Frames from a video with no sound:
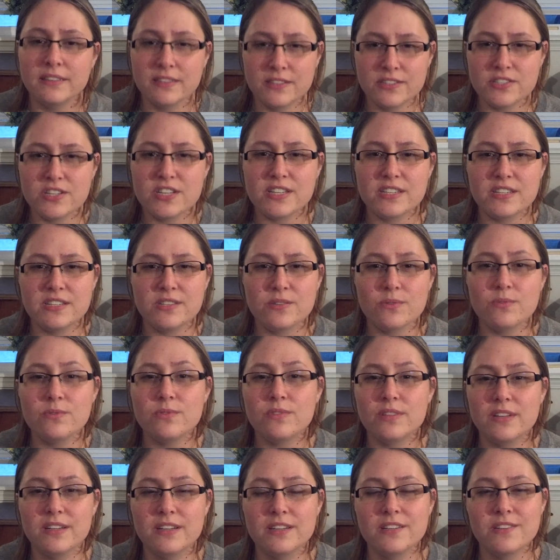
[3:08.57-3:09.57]
Just don't
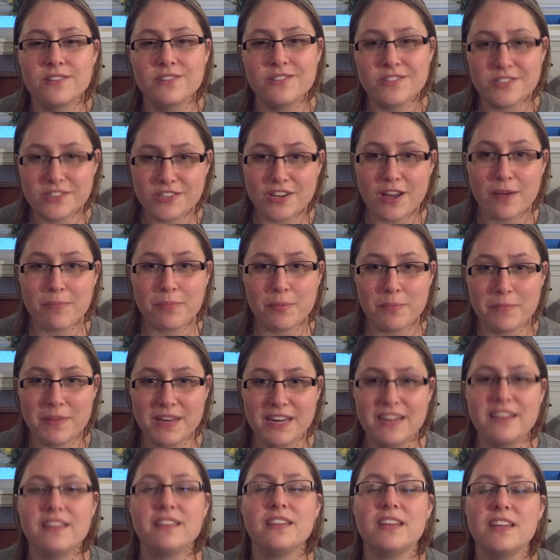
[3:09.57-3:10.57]
stop
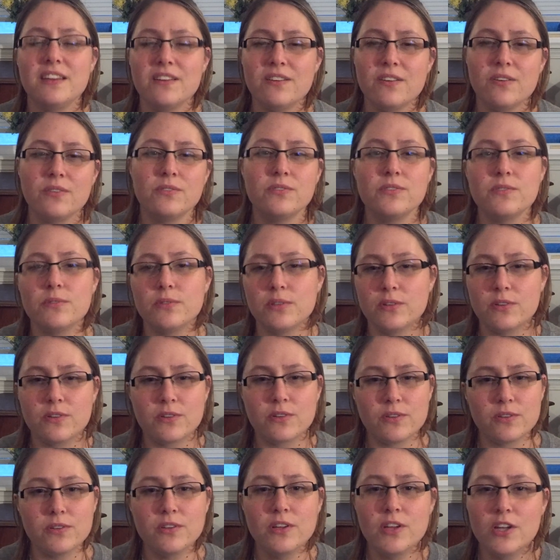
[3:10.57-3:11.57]
immediately, you know, do a
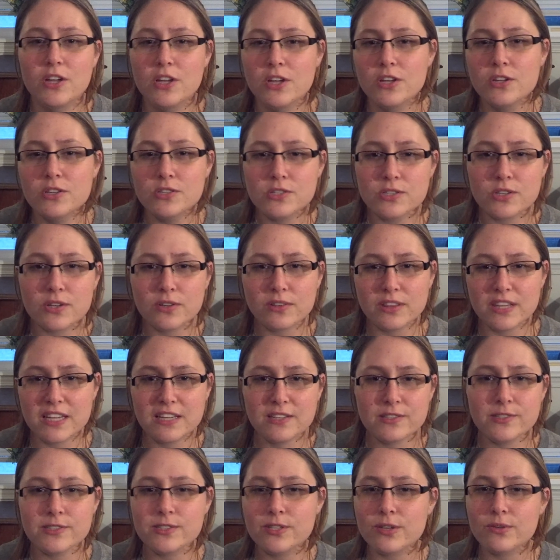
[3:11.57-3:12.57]
little slow
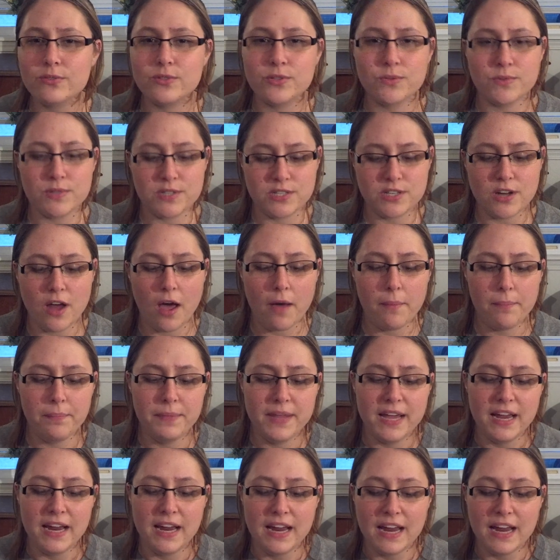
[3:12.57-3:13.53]
thing, slow to a stop.